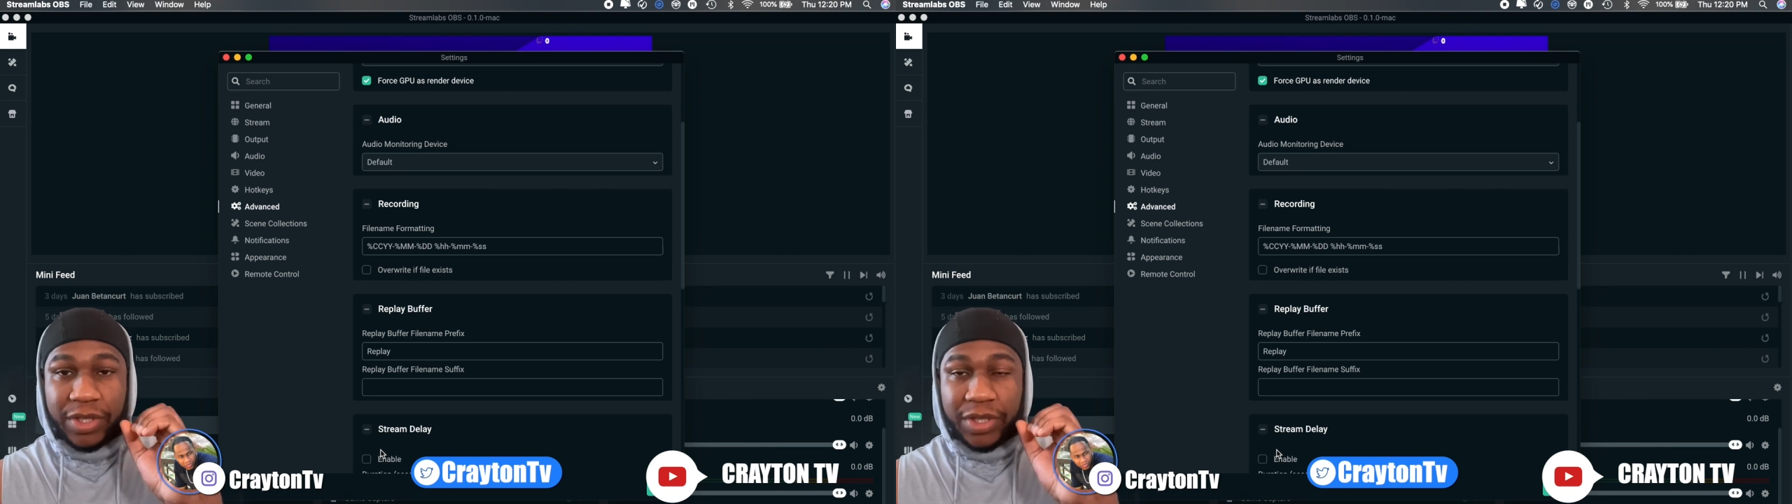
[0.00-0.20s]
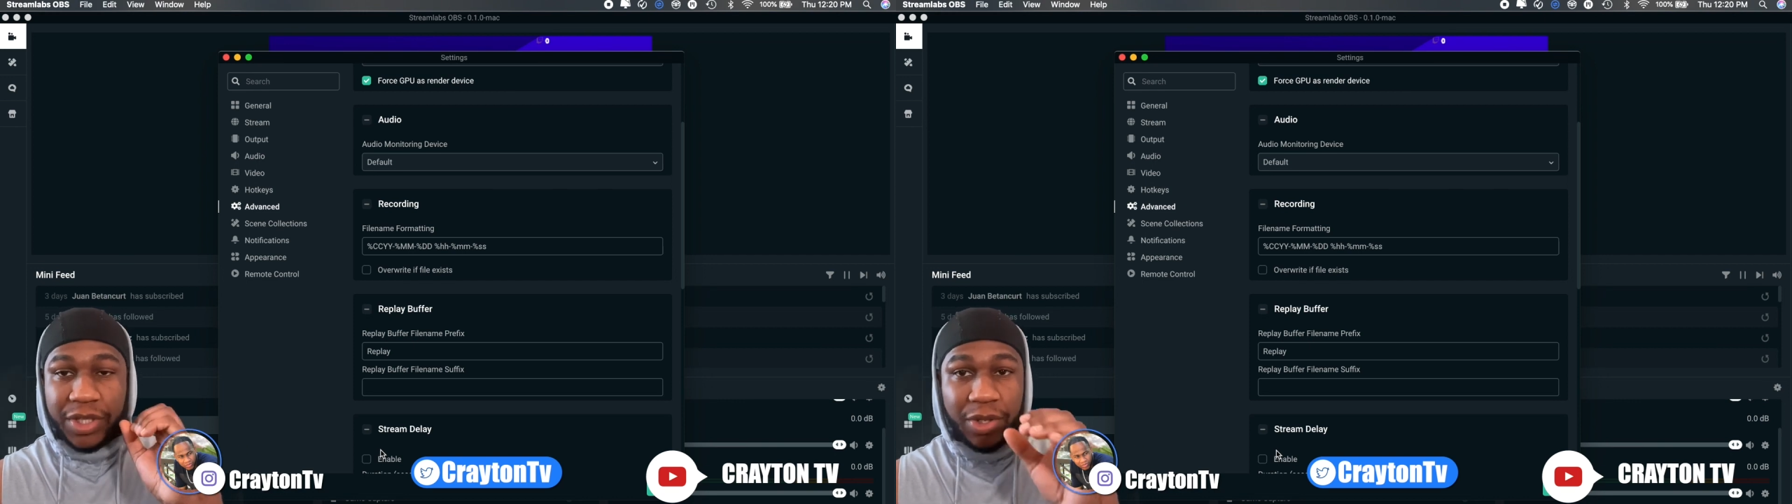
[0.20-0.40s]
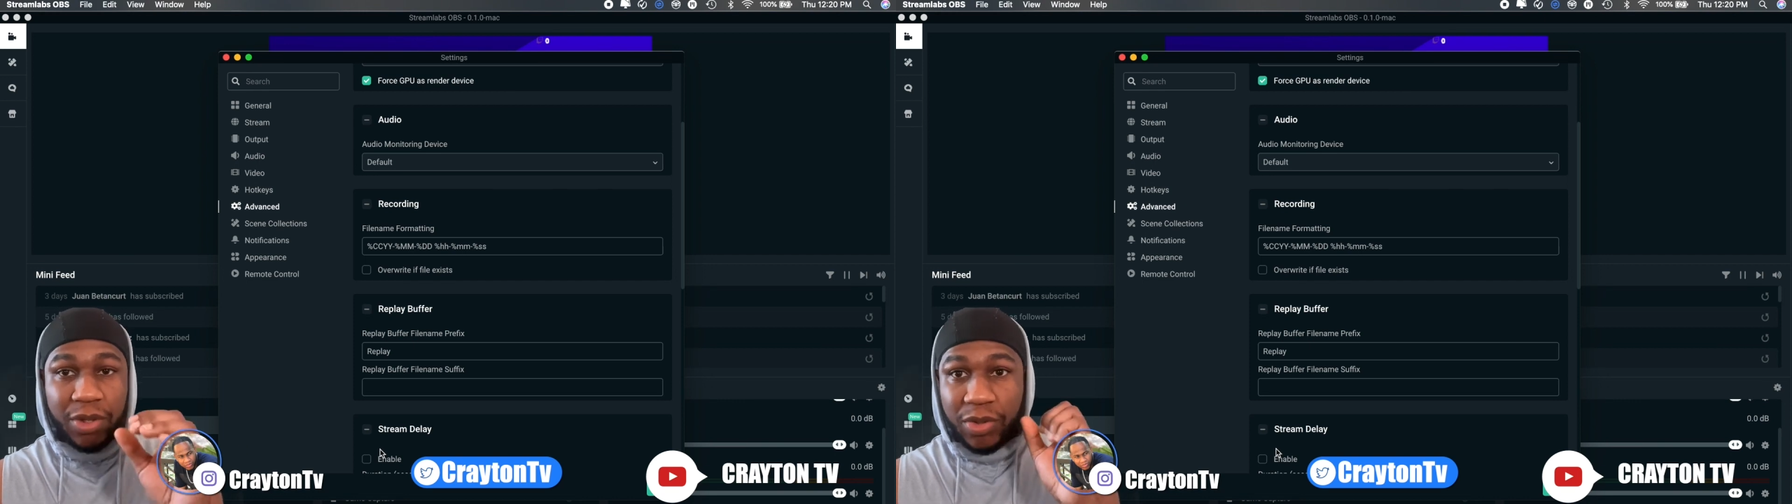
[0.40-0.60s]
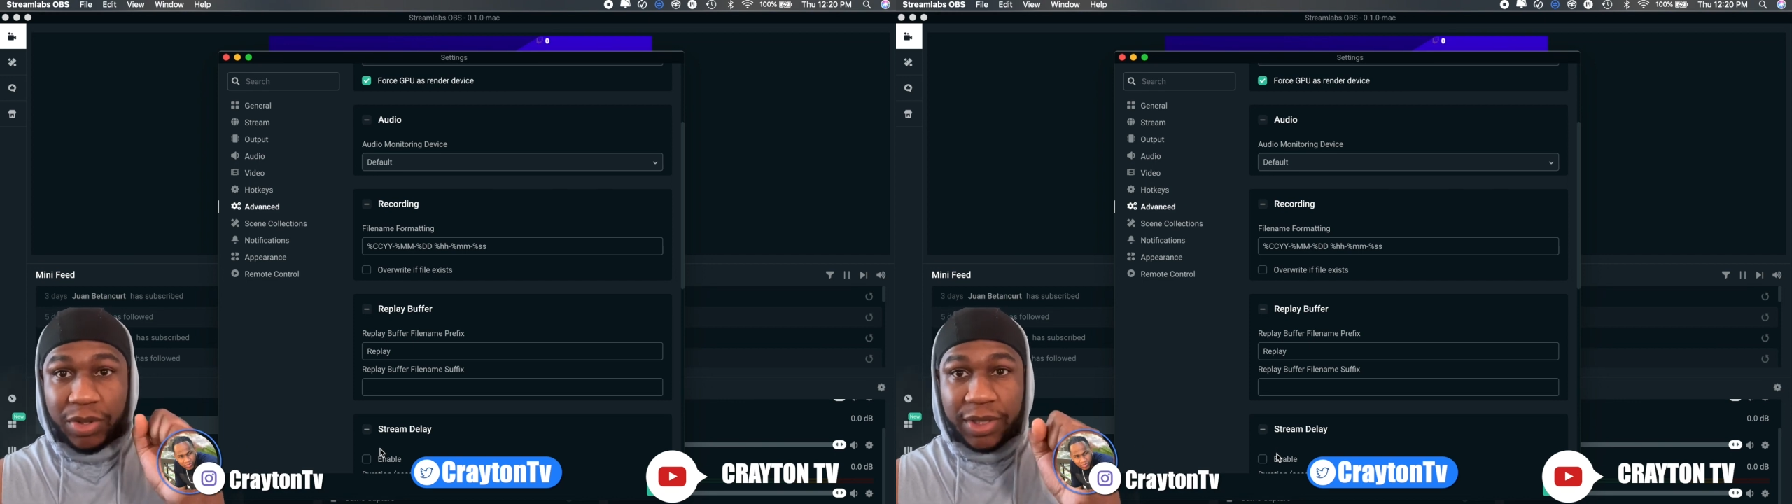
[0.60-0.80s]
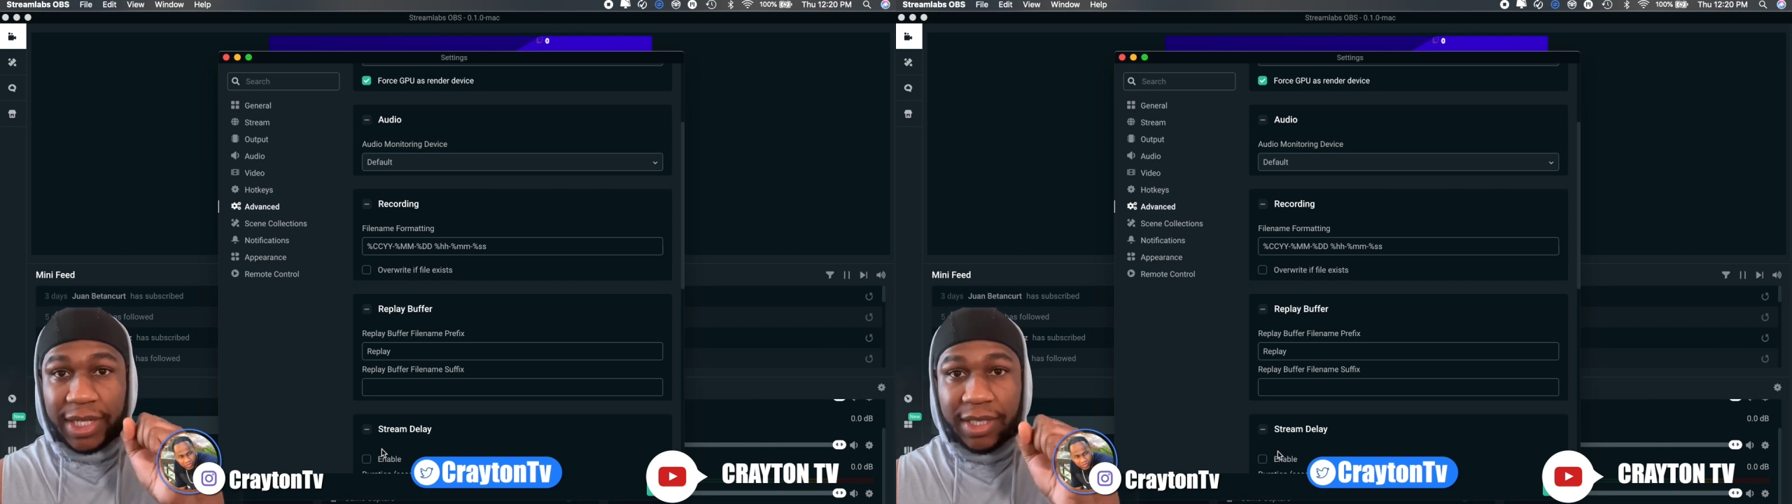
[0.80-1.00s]
zero
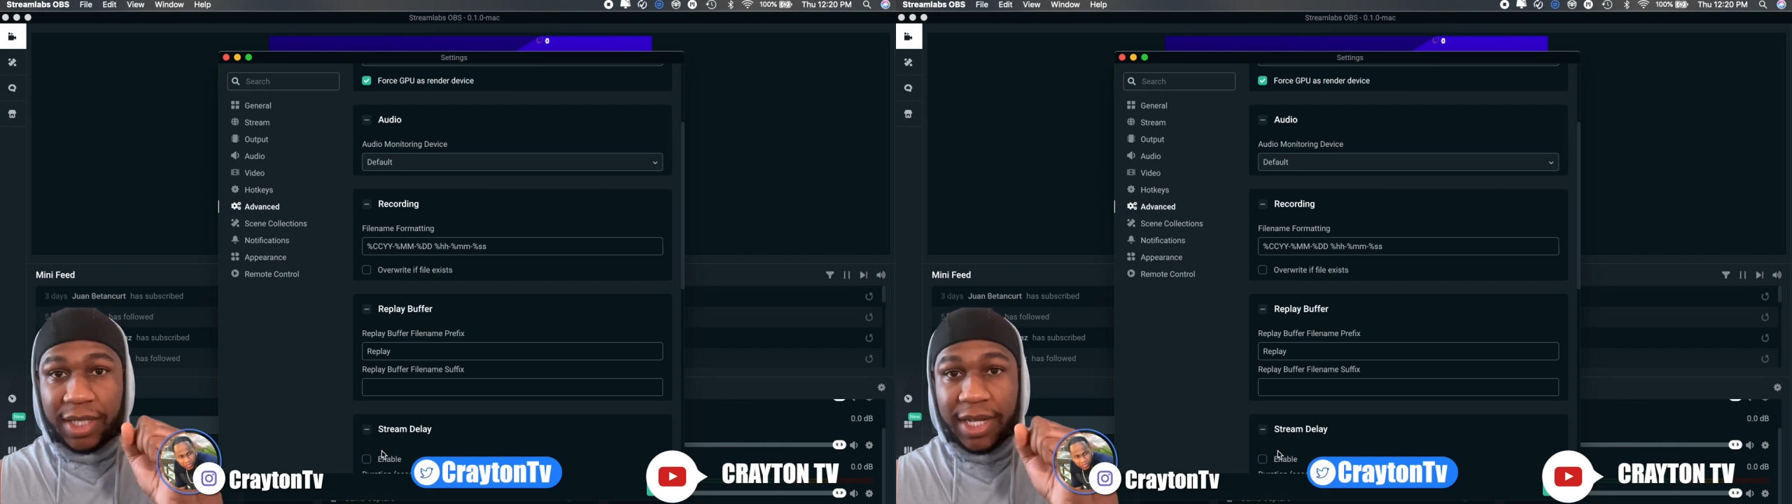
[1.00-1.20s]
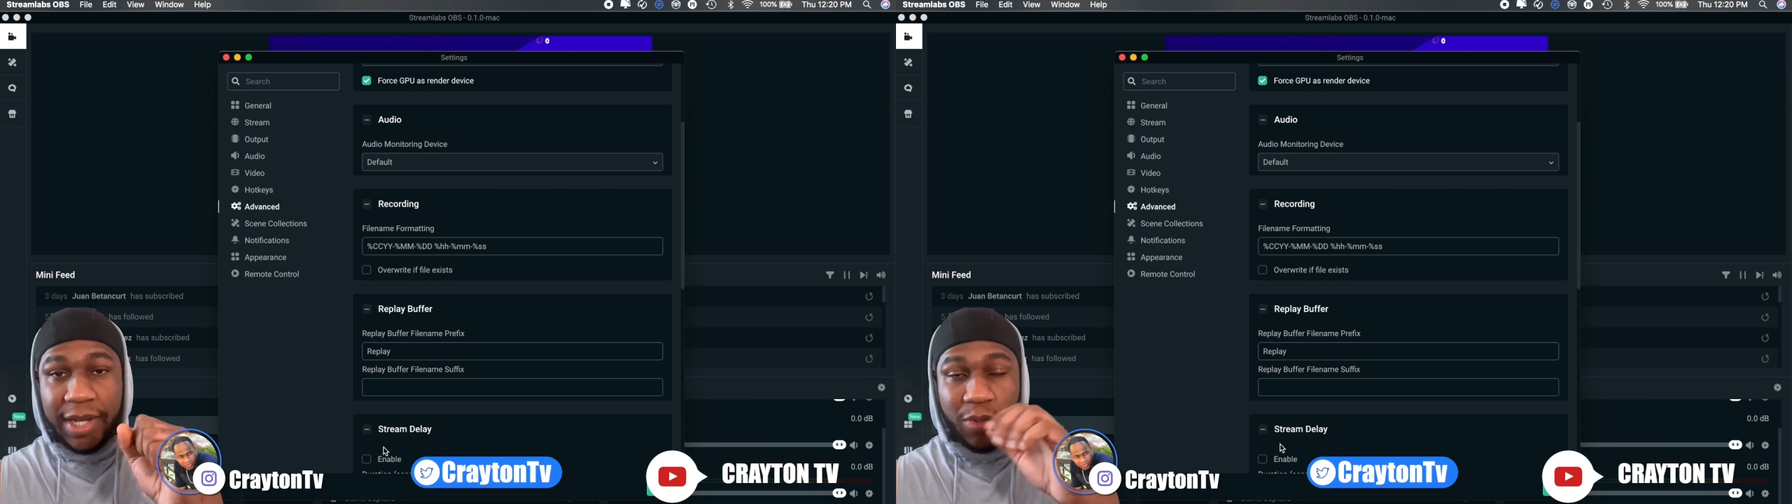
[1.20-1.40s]
second delay,